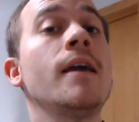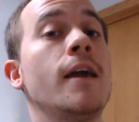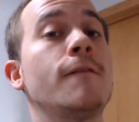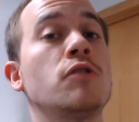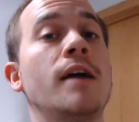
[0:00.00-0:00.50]

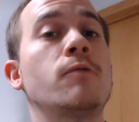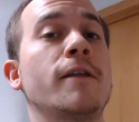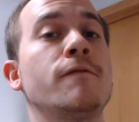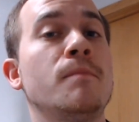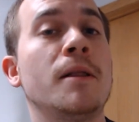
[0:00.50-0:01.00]
If you're not
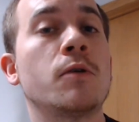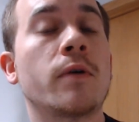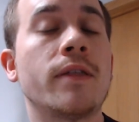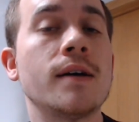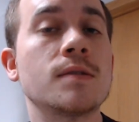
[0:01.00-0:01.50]
already familiar
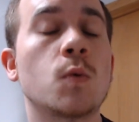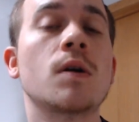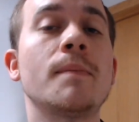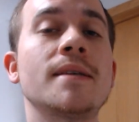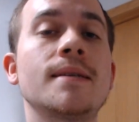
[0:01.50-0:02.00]
with us, we're
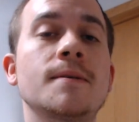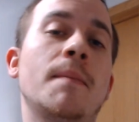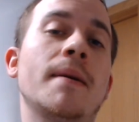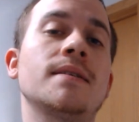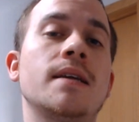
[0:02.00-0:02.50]
a business
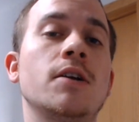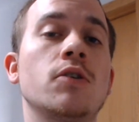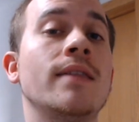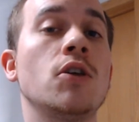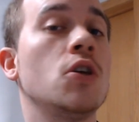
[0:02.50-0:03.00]
based here
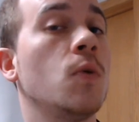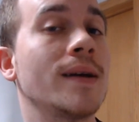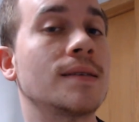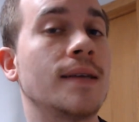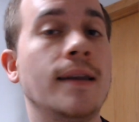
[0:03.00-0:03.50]
in the
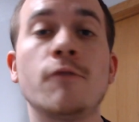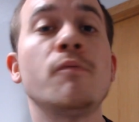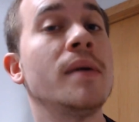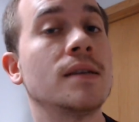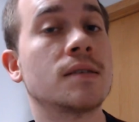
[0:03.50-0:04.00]
US state of
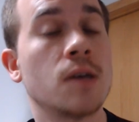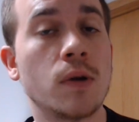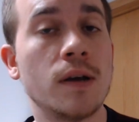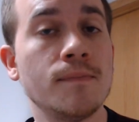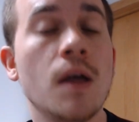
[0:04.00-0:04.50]

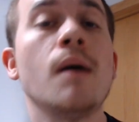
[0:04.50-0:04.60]
Minnesota,